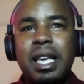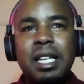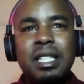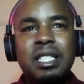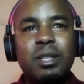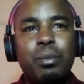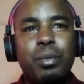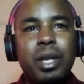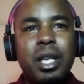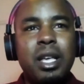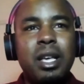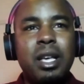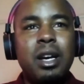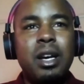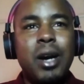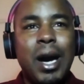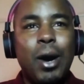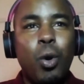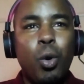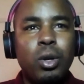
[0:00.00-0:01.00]

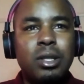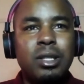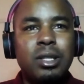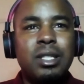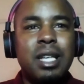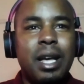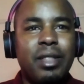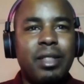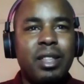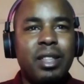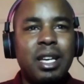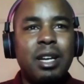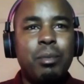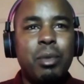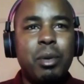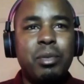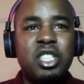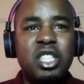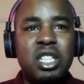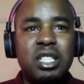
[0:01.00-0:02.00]
KCB owns, I think,
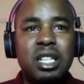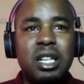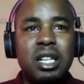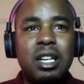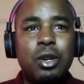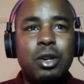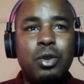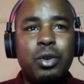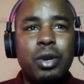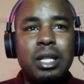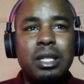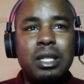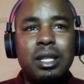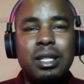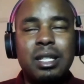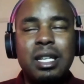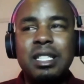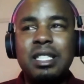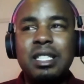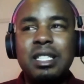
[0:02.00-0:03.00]
and maybe Churchill can correct
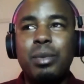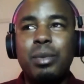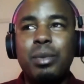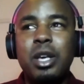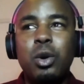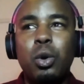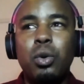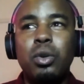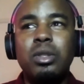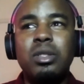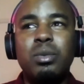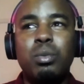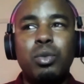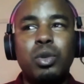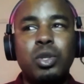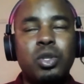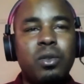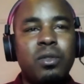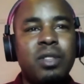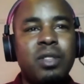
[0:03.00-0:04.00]
that, KCB owns
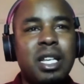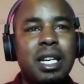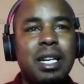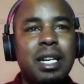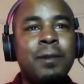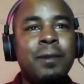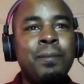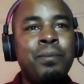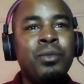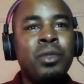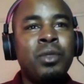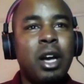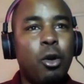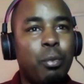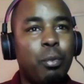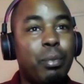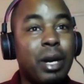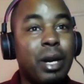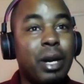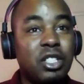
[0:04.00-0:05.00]
most of their
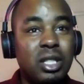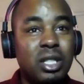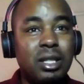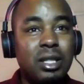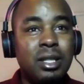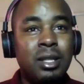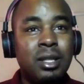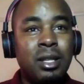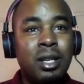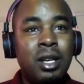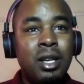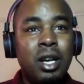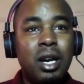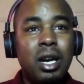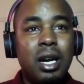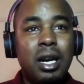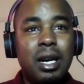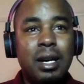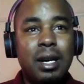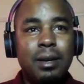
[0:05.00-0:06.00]
branches.
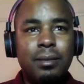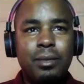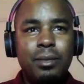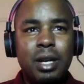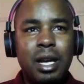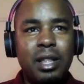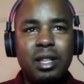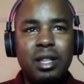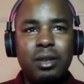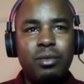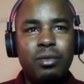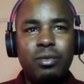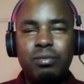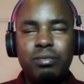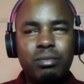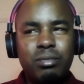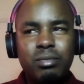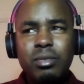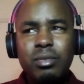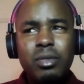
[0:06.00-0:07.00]
I think
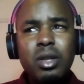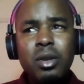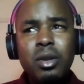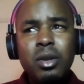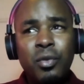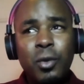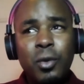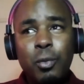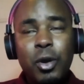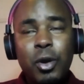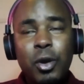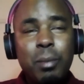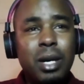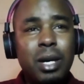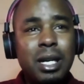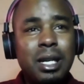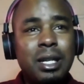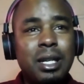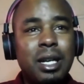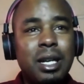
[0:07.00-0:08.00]
from way
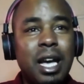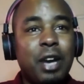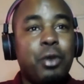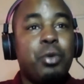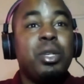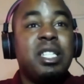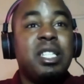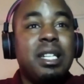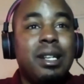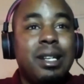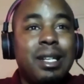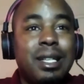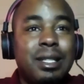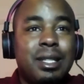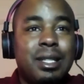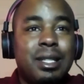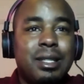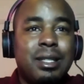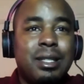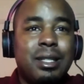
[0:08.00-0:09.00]
back, Equity
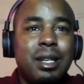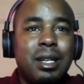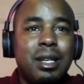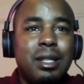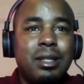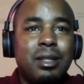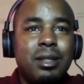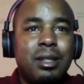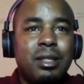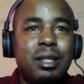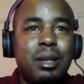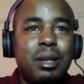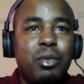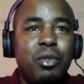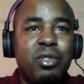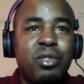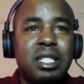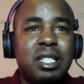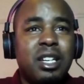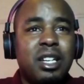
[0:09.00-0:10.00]
leases some
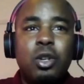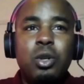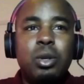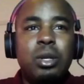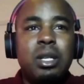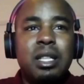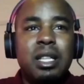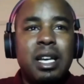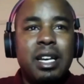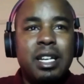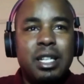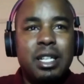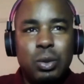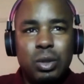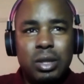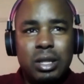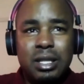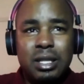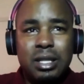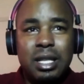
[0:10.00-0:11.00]
of these, including their
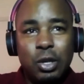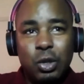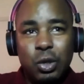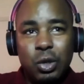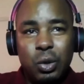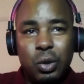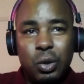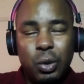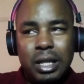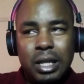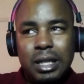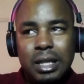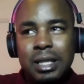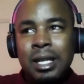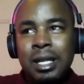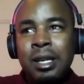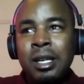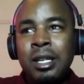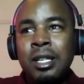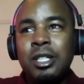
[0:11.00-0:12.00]
headquarters. They don't own
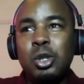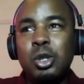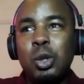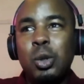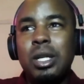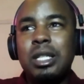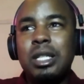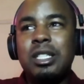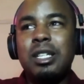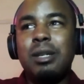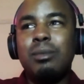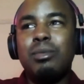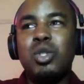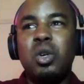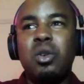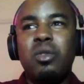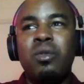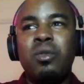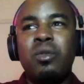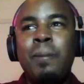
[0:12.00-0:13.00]
it. So in
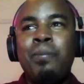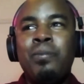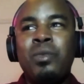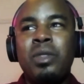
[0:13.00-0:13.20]
terms of